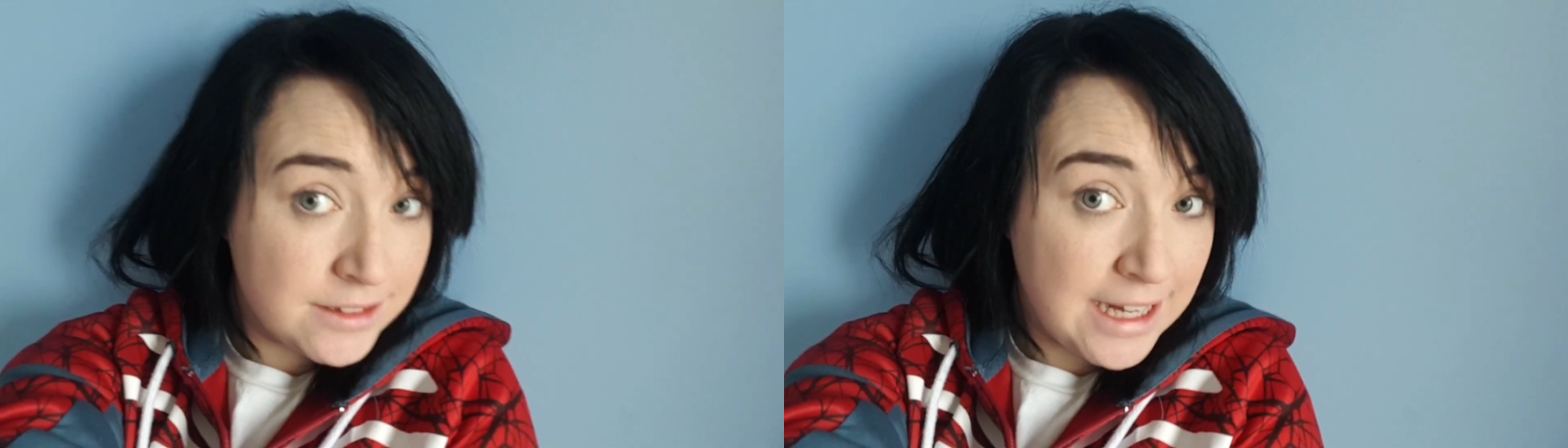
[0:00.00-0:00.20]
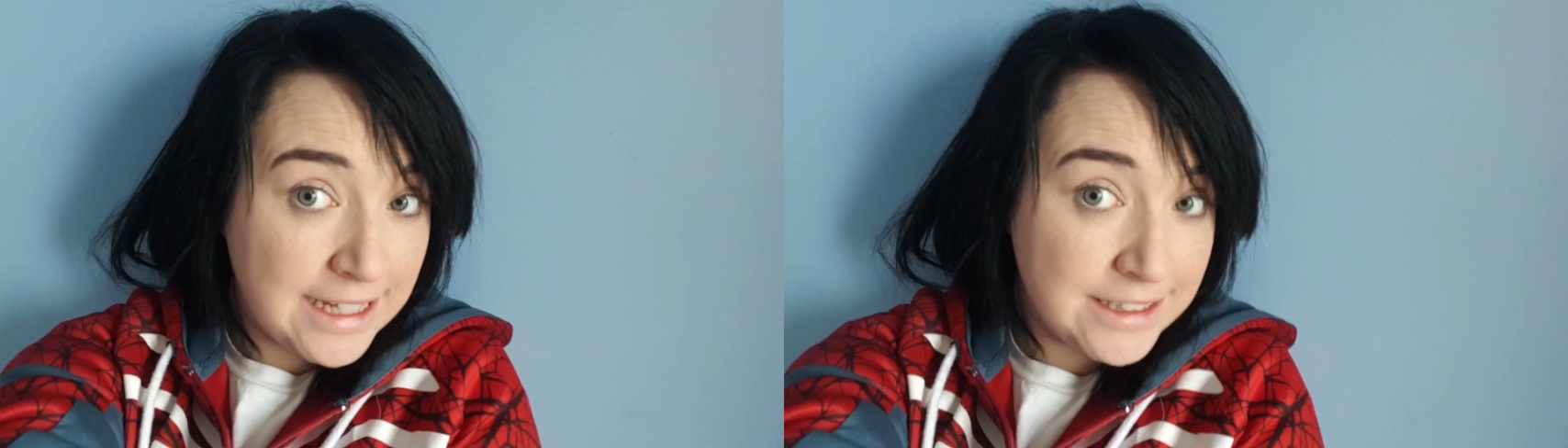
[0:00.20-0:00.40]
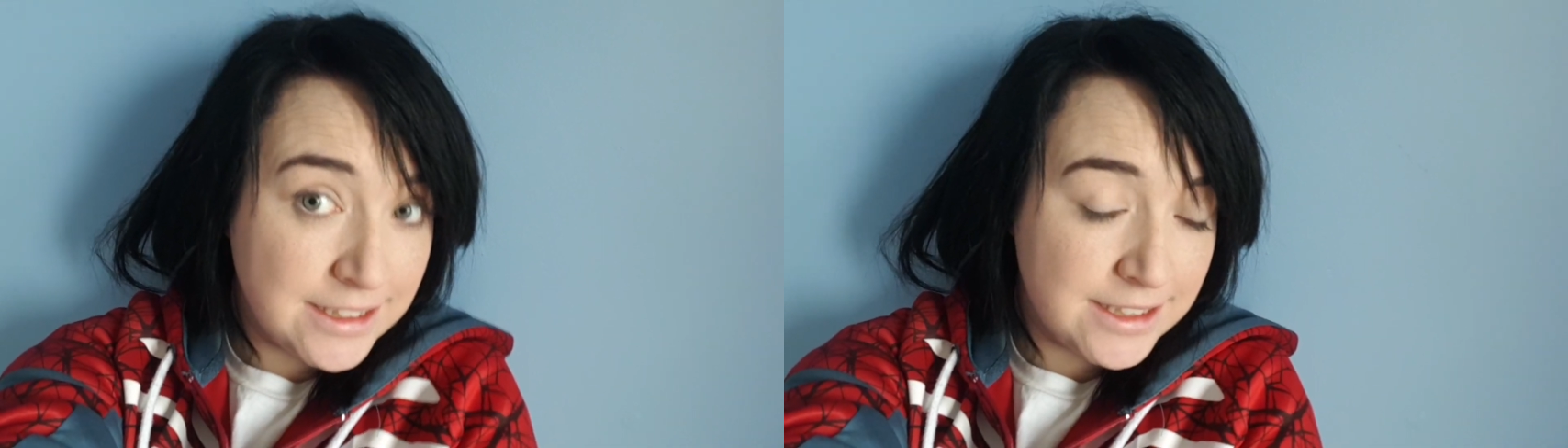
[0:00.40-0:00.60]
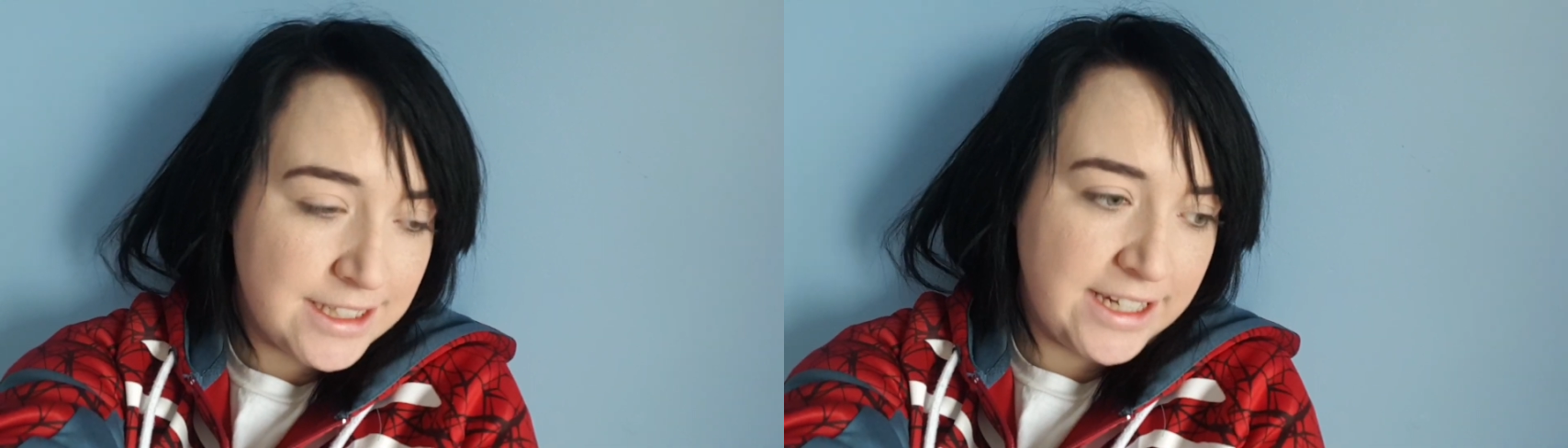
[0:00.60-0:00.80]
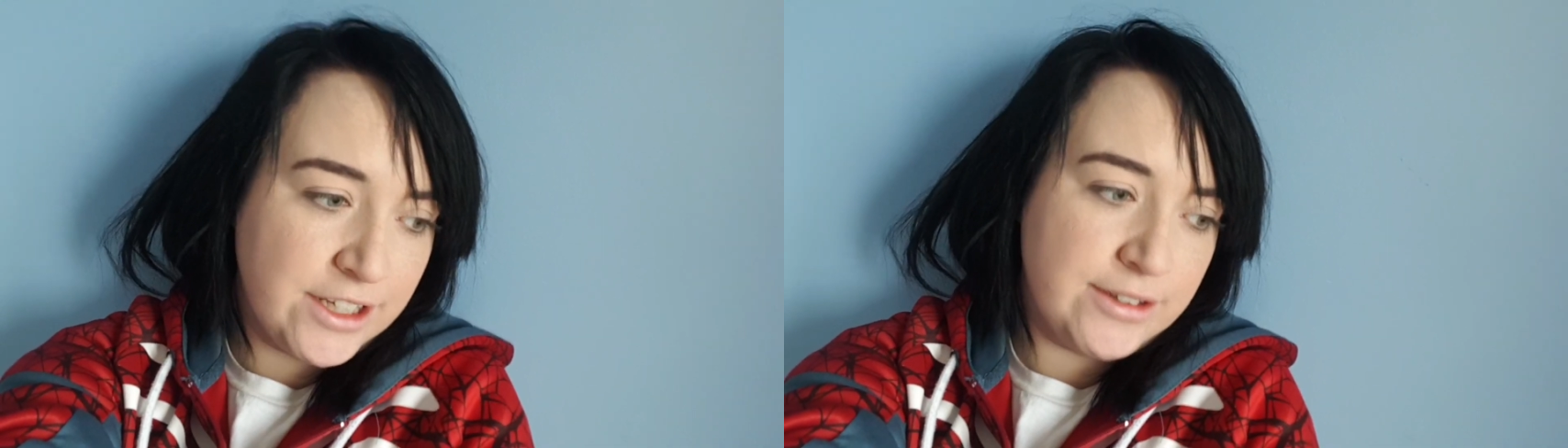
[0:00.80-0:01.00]
later
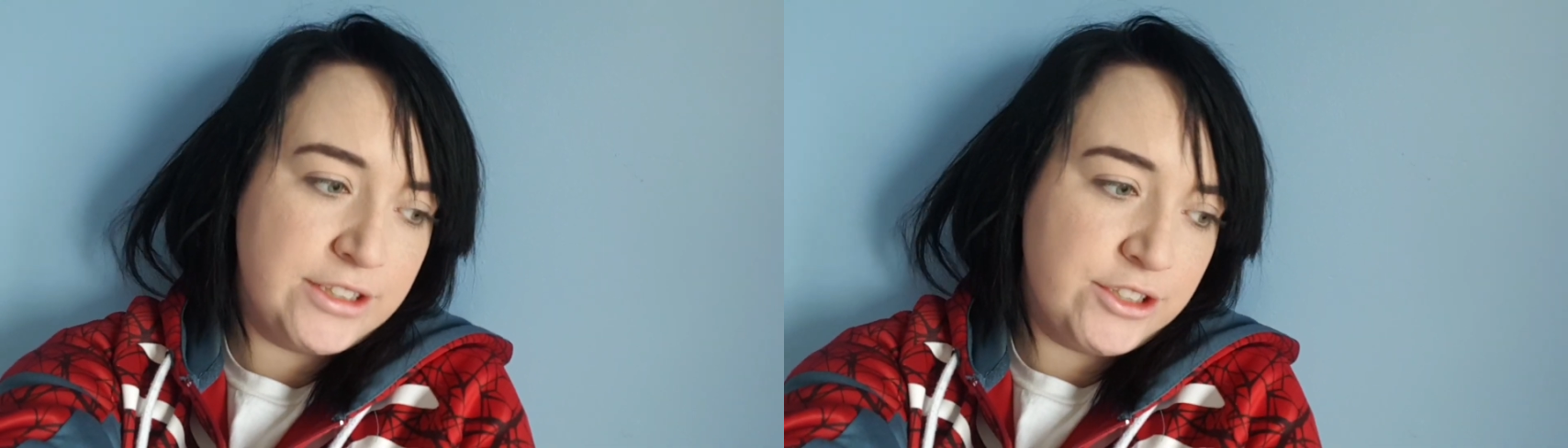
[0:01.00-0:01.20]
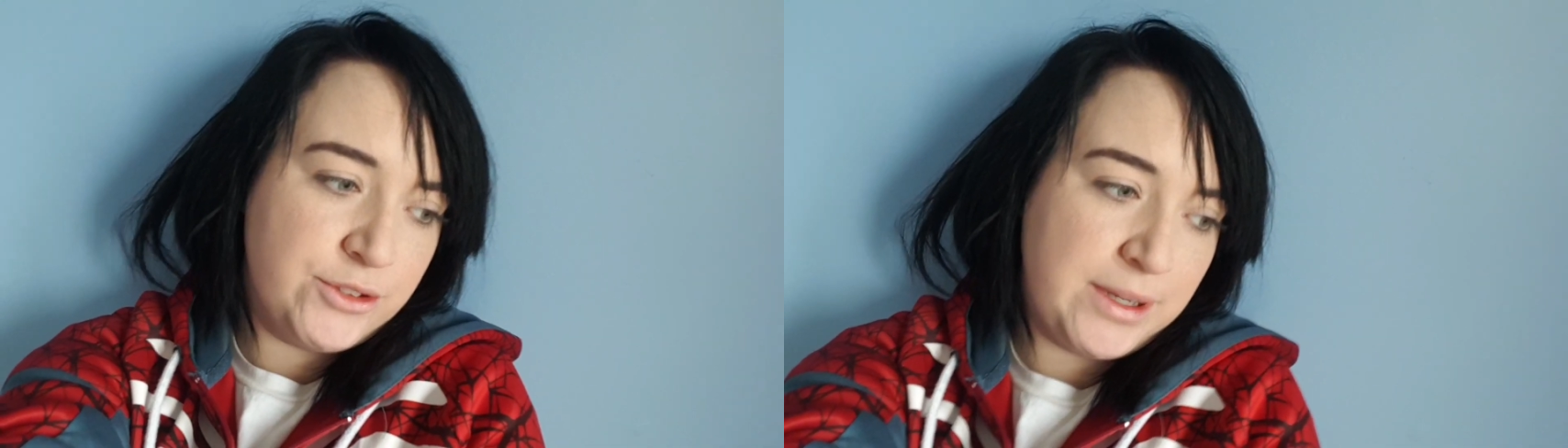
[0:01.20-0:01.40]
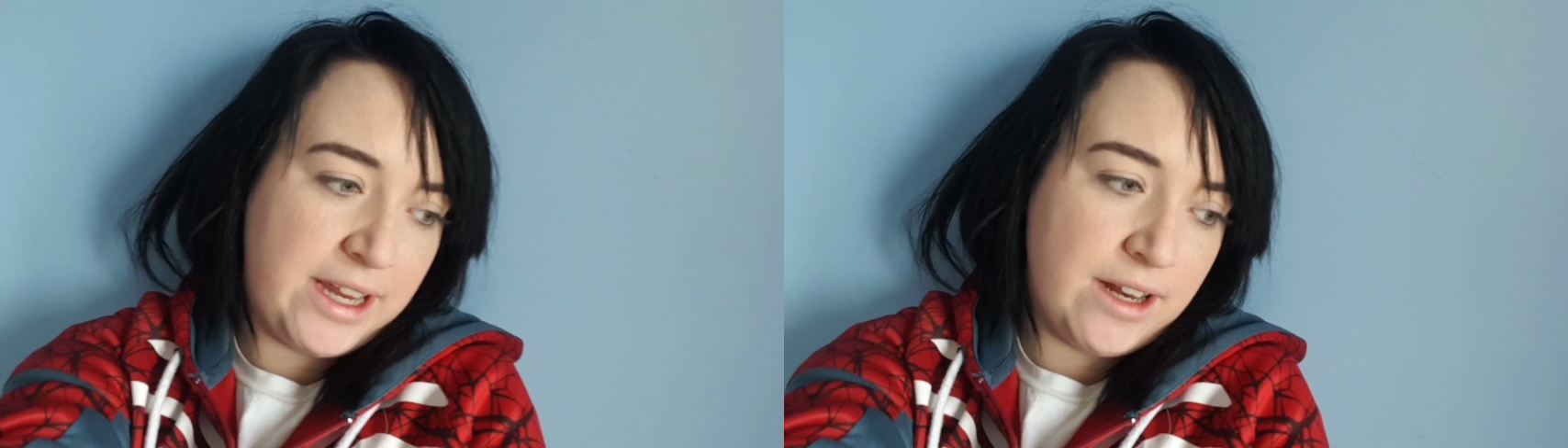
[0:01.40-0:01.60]
today going to do a